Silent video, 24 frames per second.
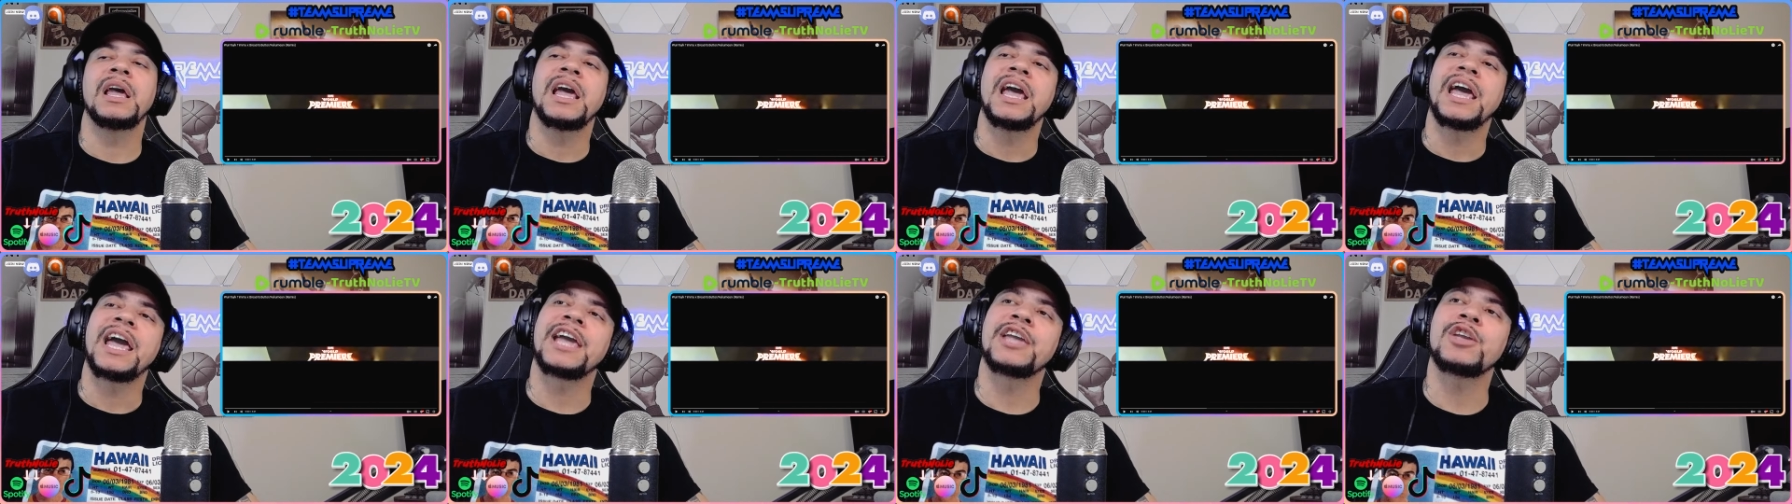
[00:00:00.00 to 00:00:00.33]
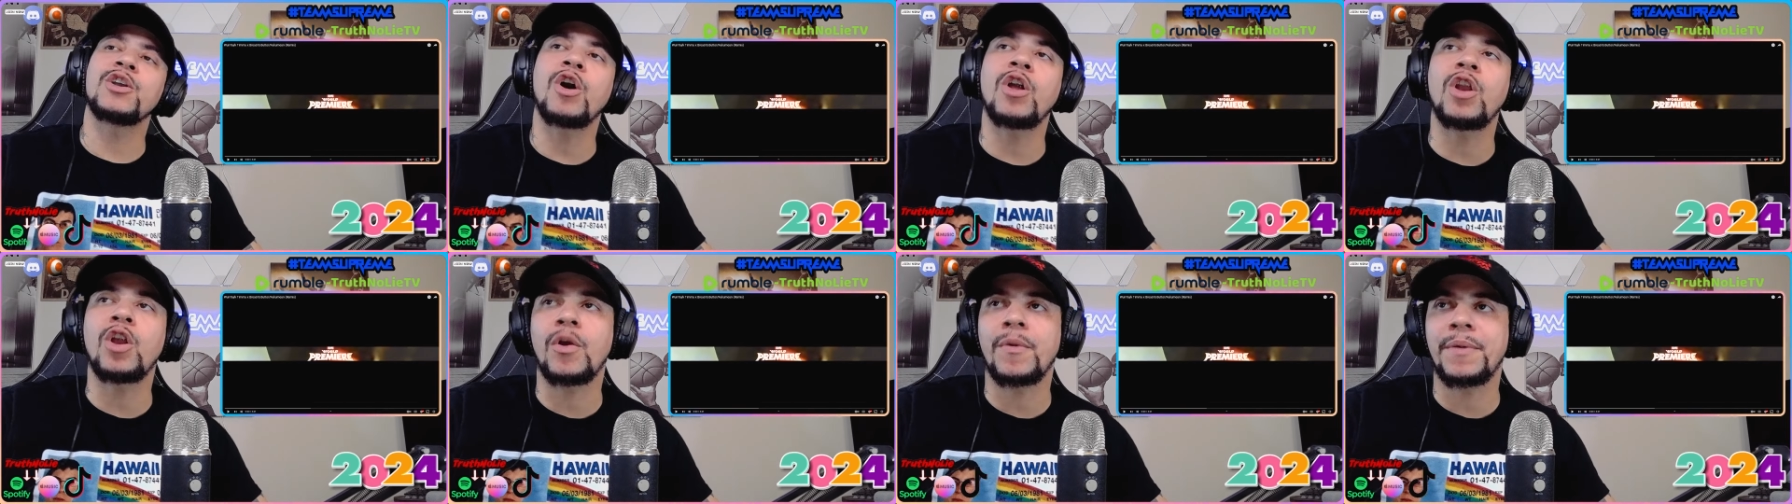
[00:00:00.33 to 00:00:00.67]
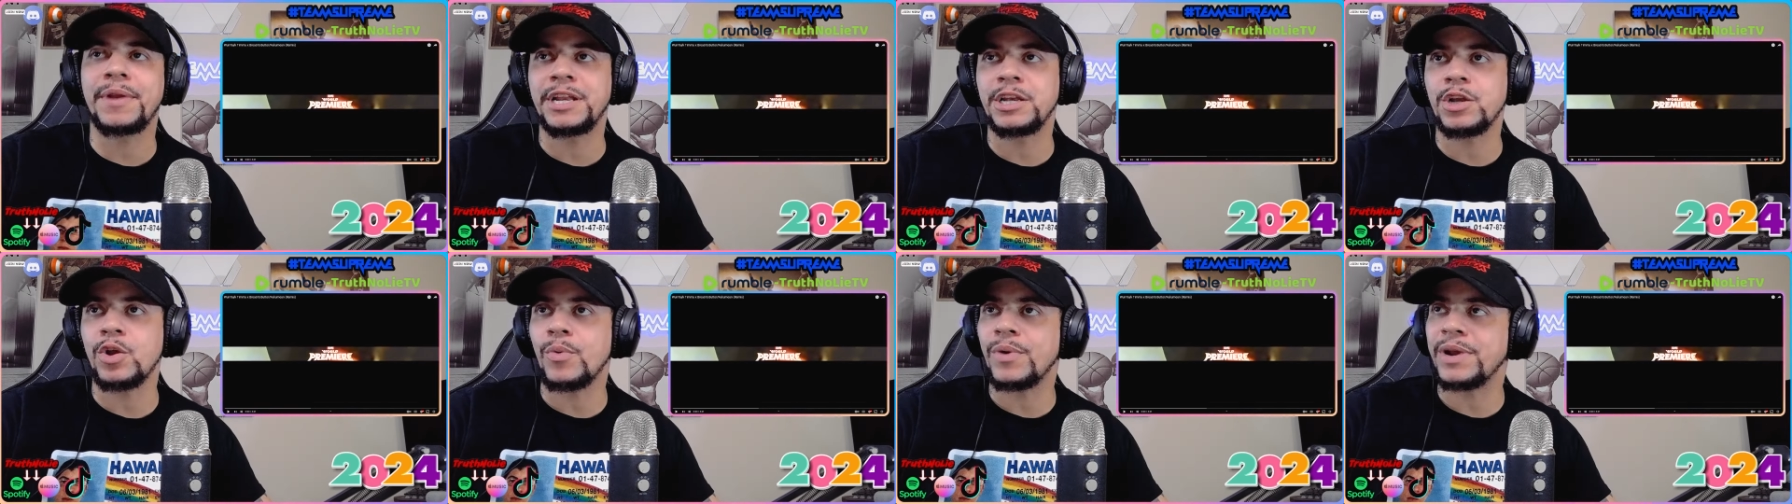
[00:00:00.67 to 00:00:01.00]
And y'all
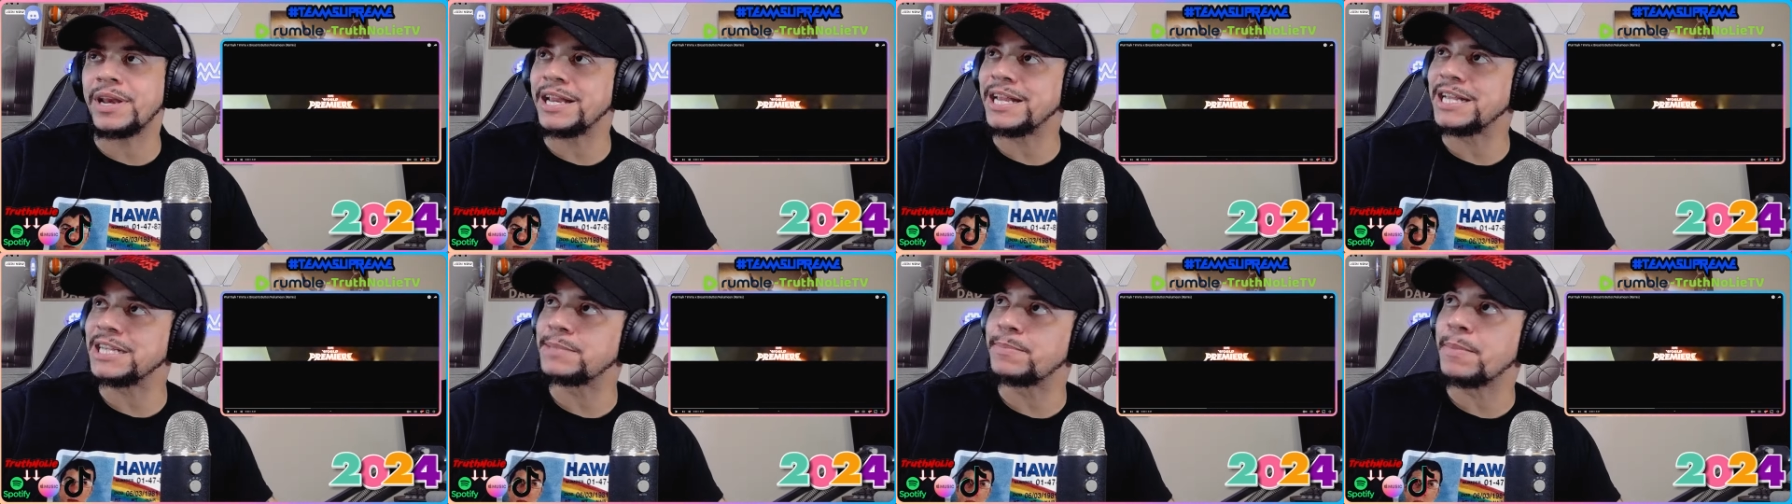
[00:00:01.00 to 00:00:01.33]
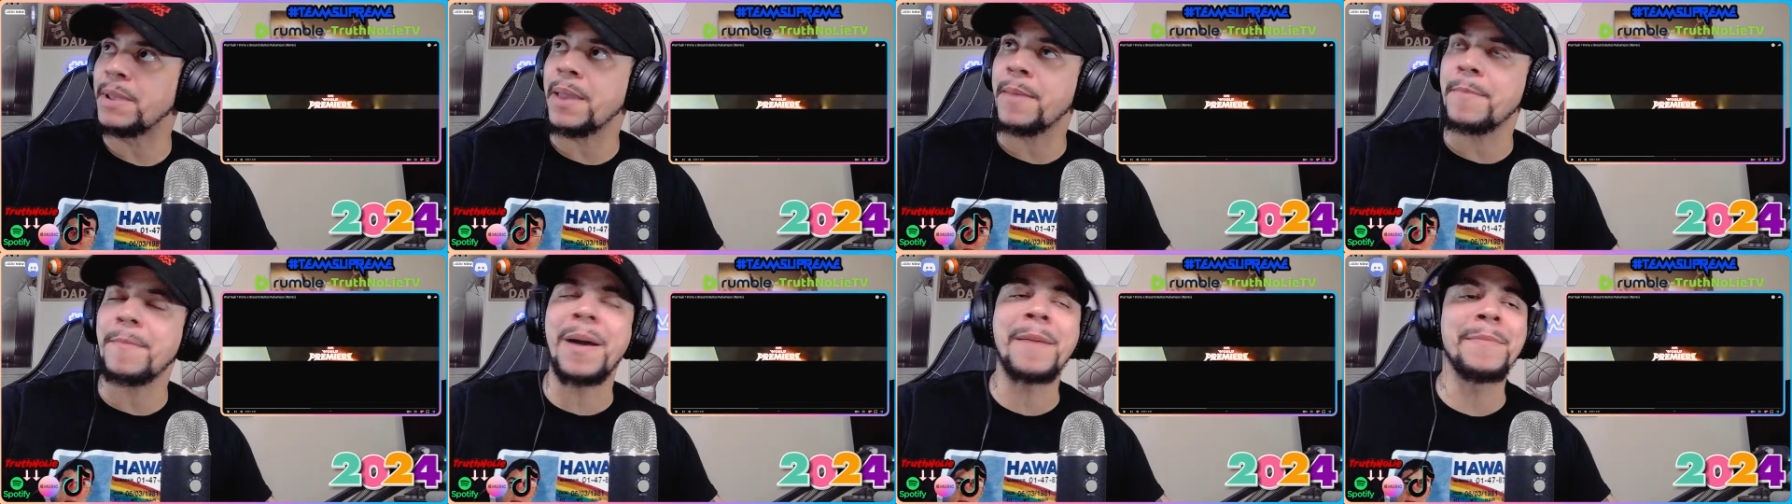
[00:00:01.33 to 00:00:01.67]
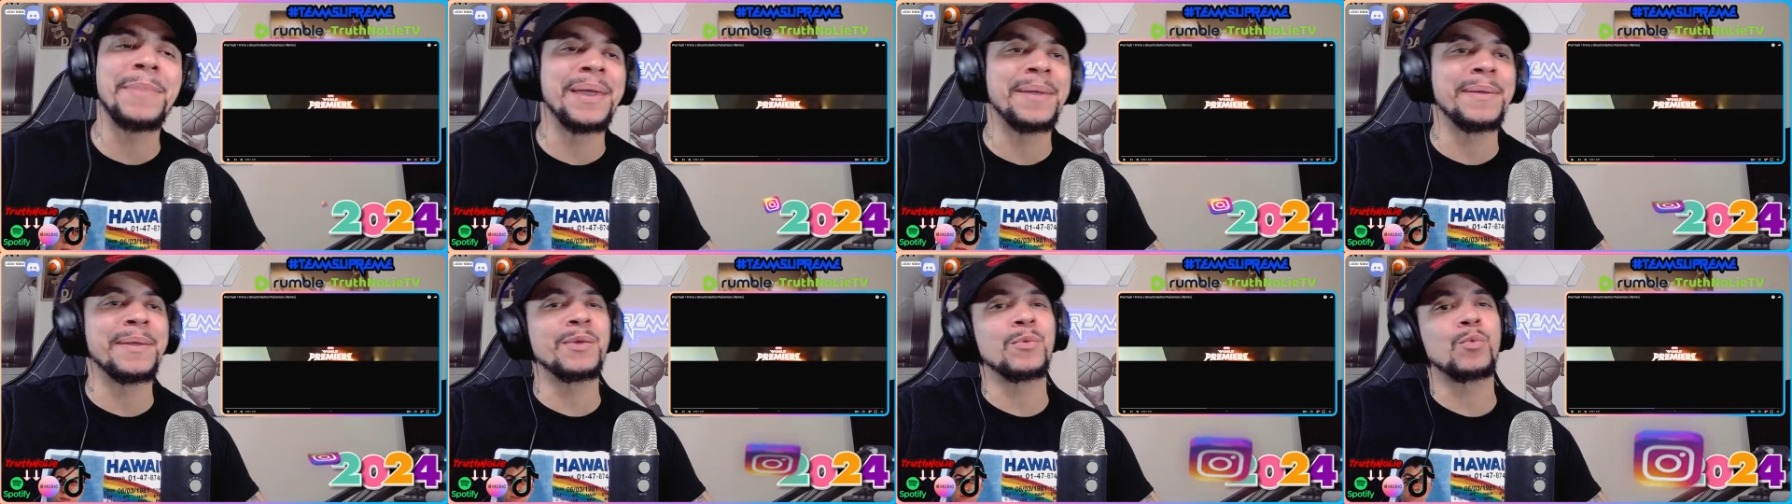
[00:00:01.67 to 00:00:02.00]
already know what it is, man. My
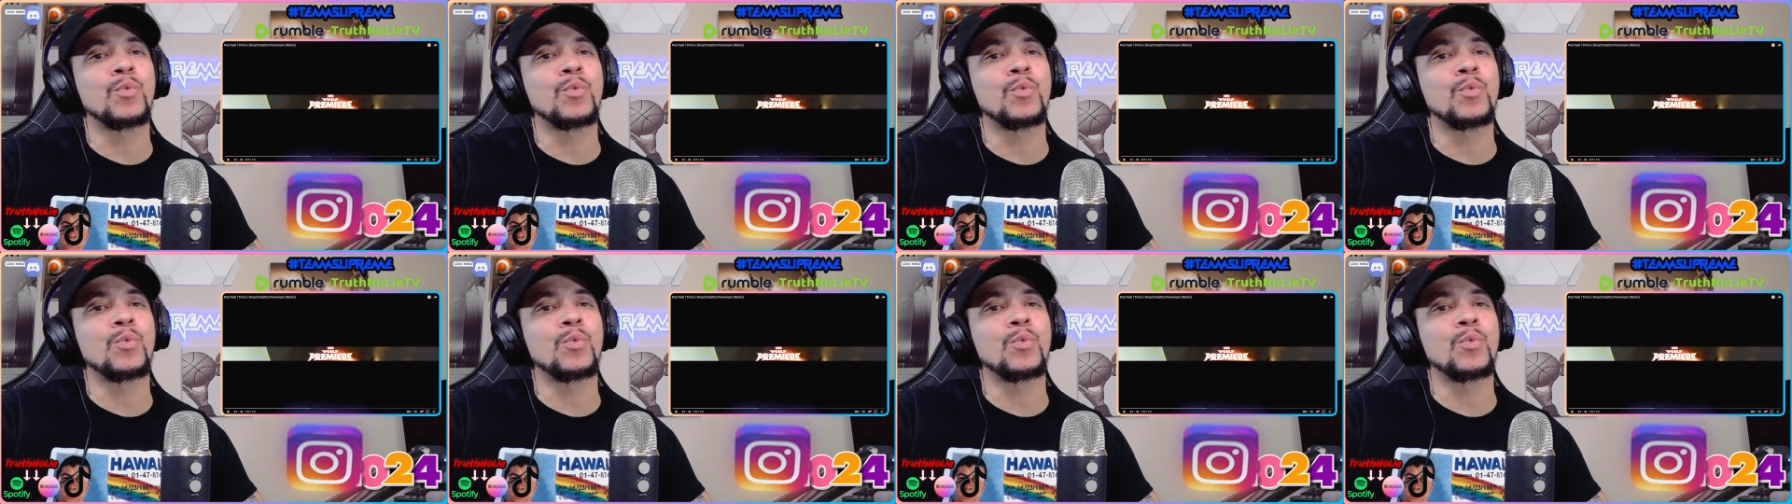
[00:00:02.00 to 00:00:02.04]
man